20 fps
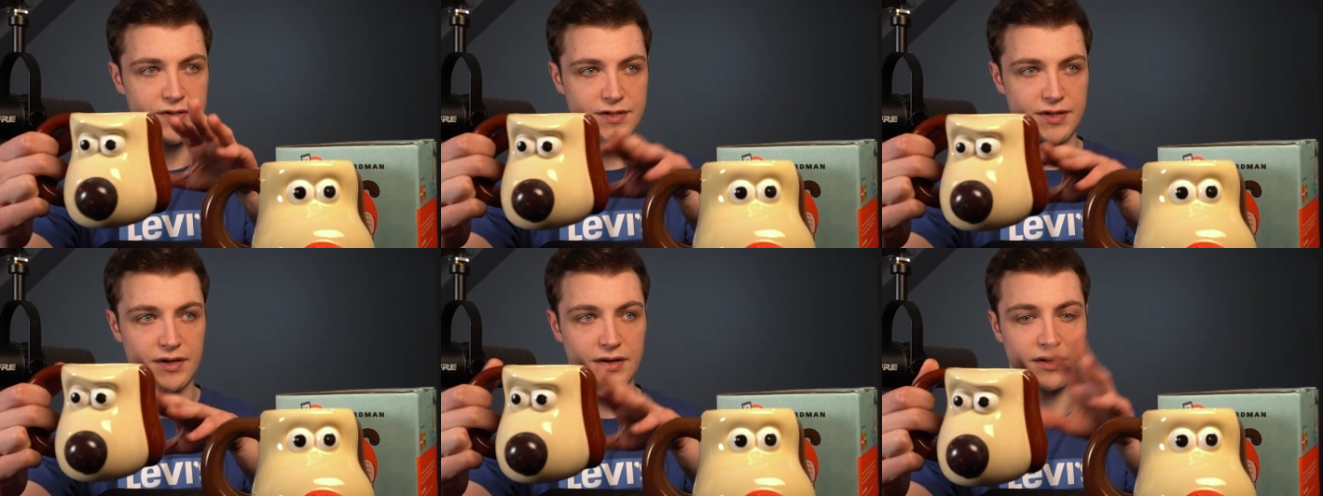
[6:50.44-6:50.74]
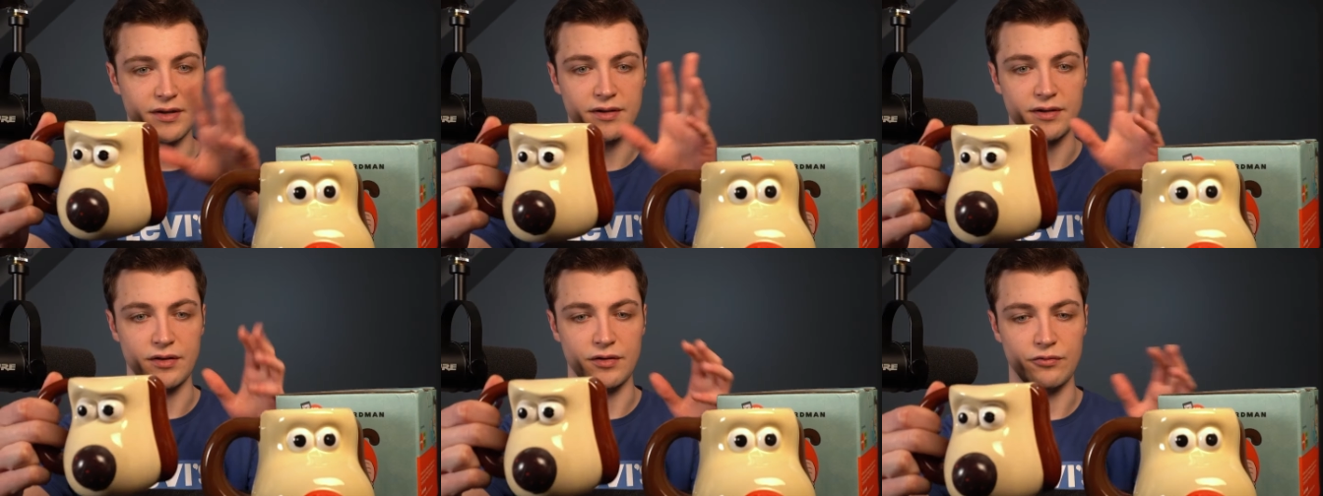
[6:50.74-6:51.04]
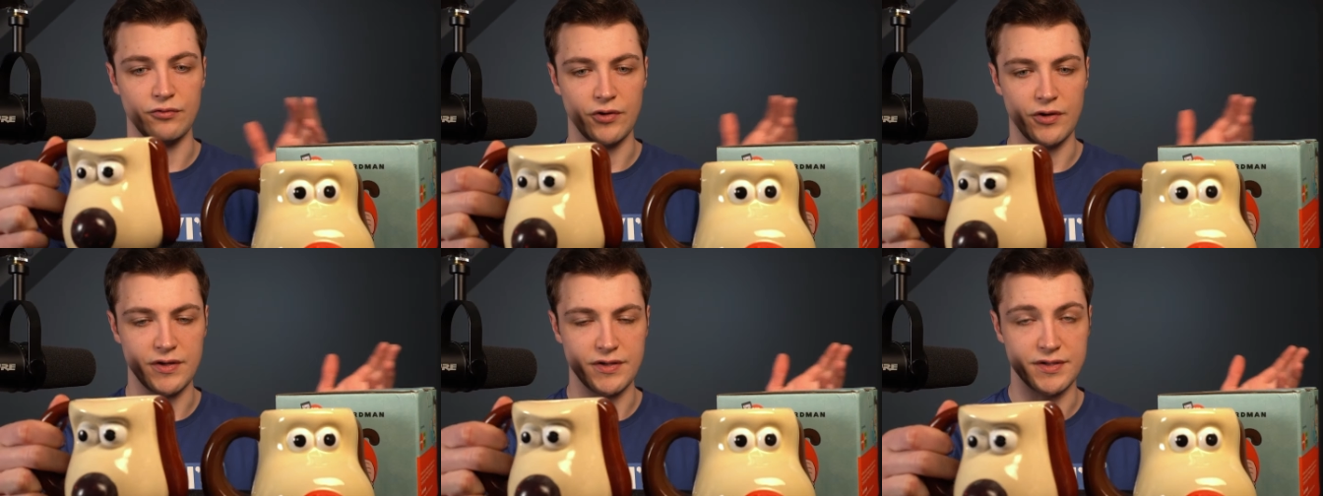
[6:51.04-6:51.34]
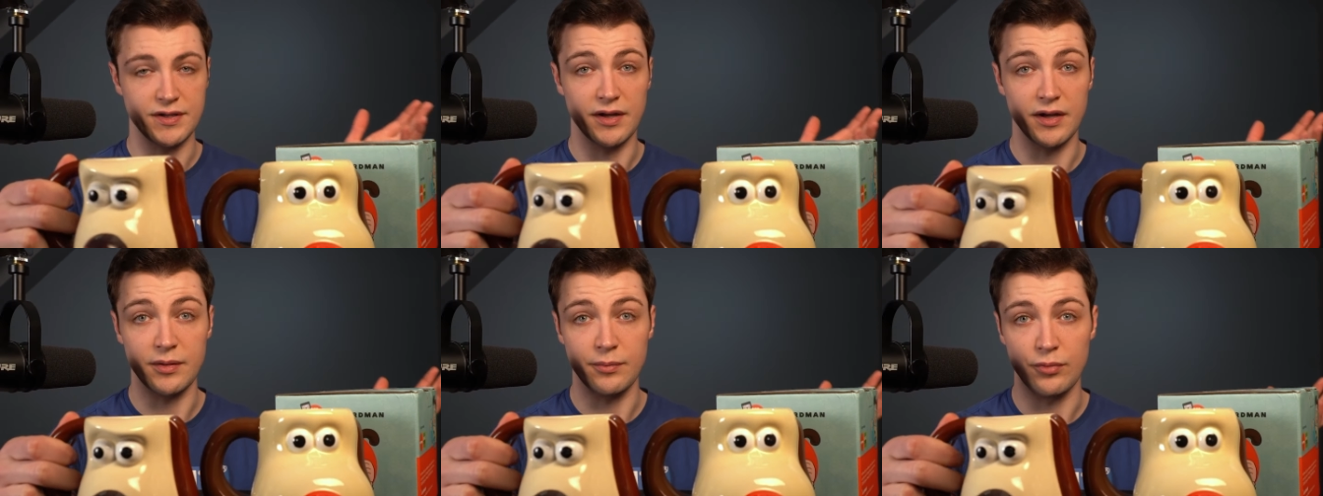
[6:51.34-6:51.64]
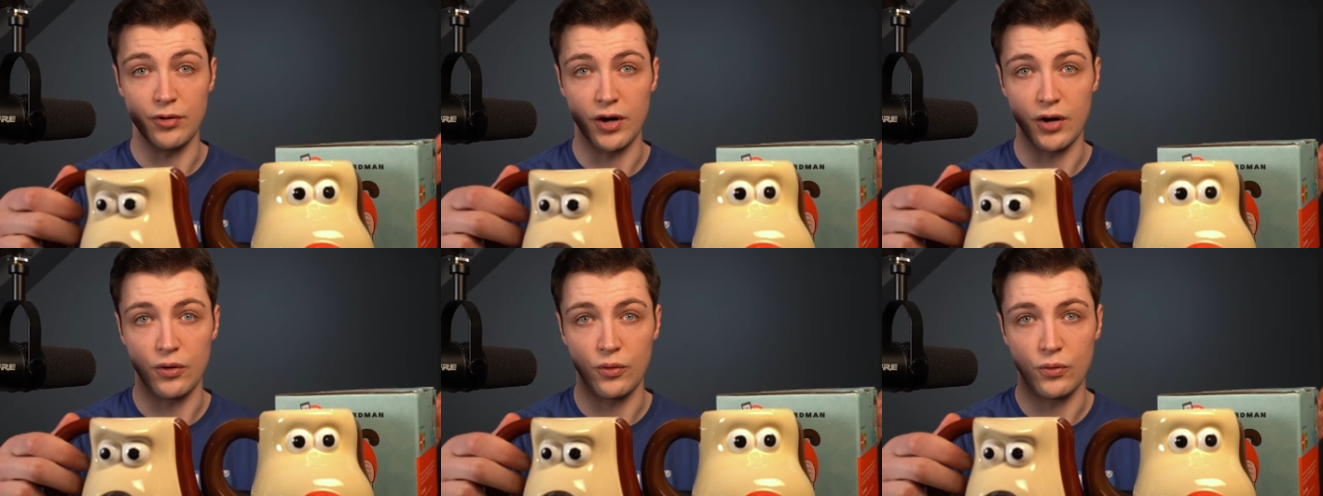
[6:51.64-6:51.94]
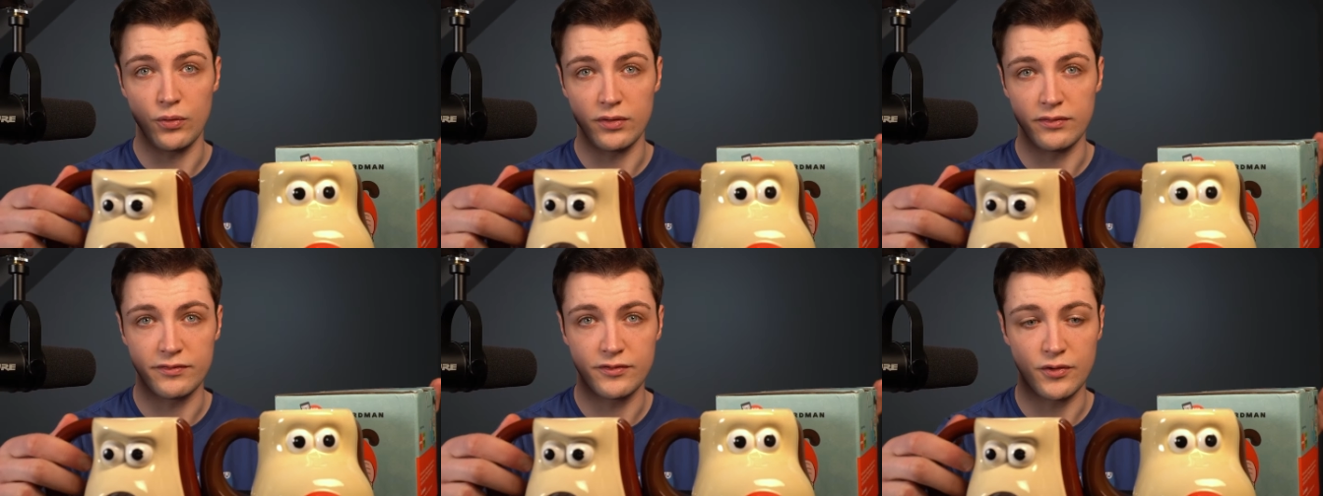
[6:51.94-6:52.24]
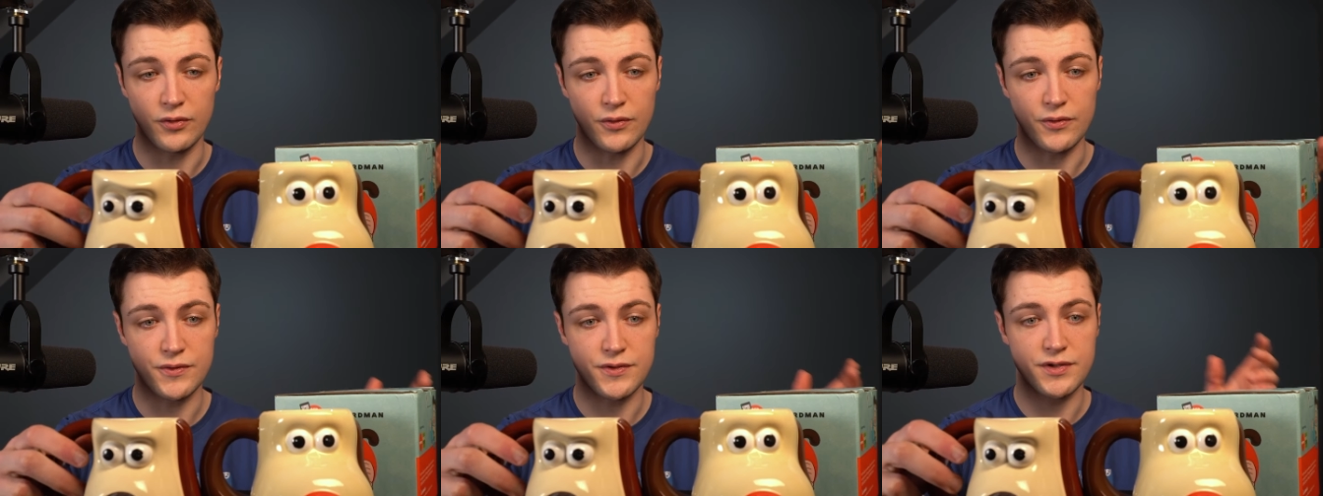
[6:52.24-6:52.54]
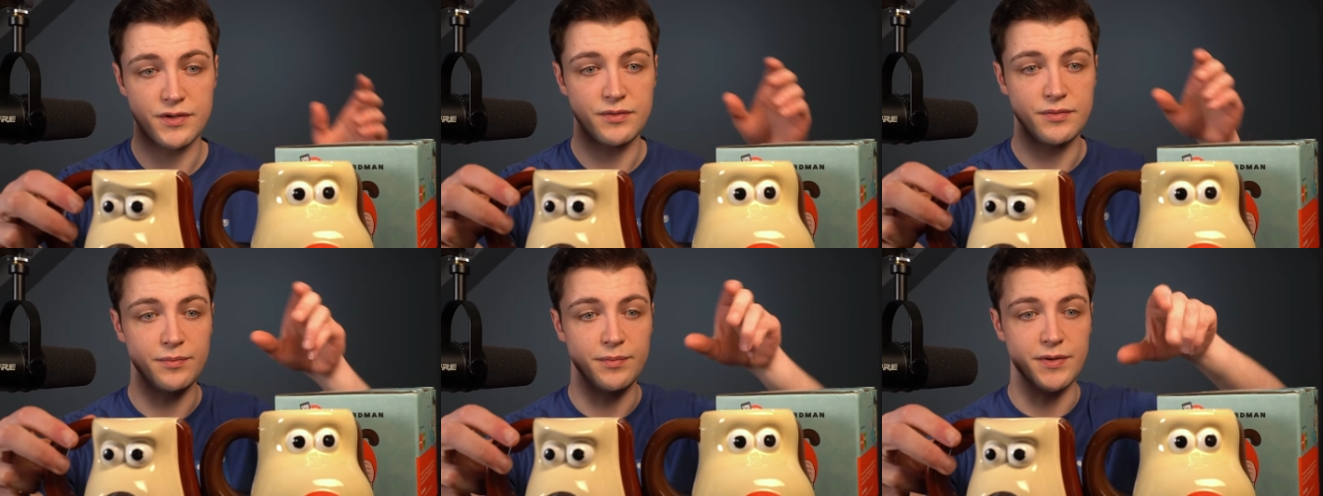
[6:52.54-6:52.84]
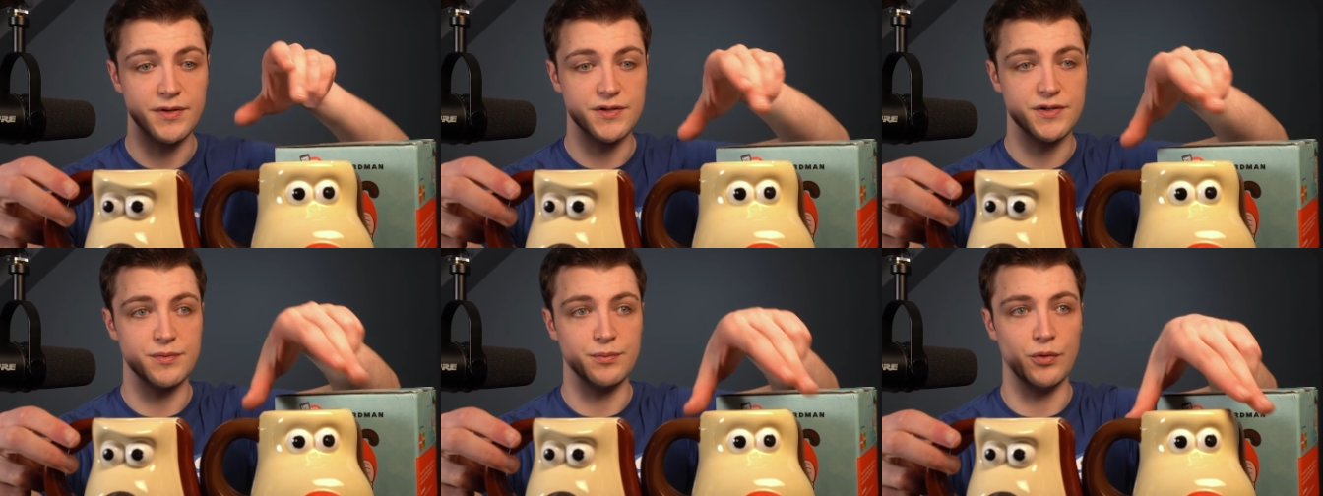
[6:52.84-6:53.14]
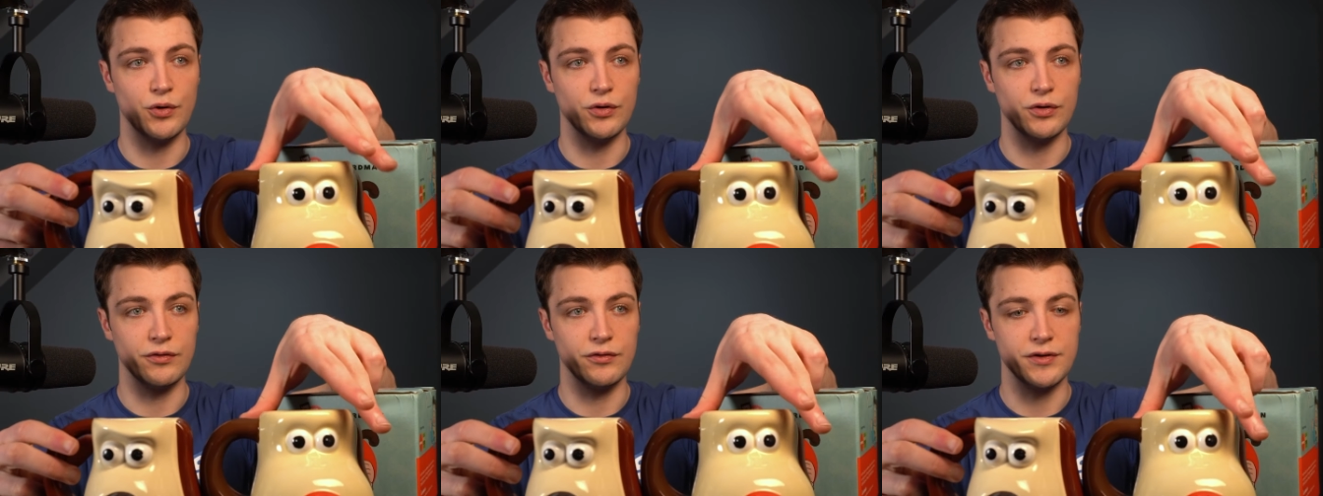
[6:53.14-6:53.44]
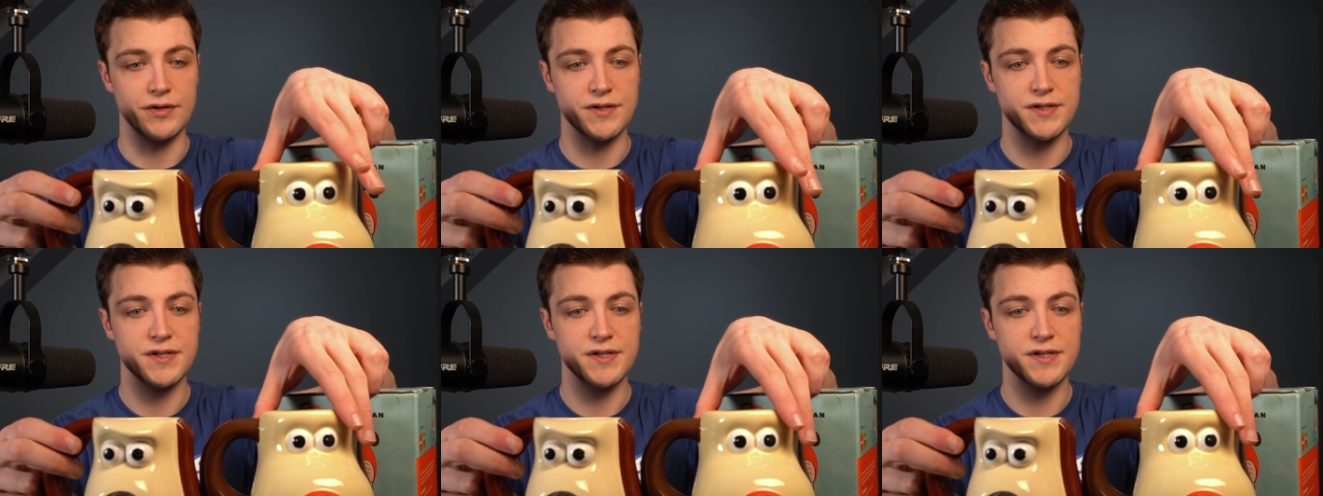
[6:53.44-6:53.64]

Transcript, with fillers: design and the raised eyebrow, of course, a bit smaller in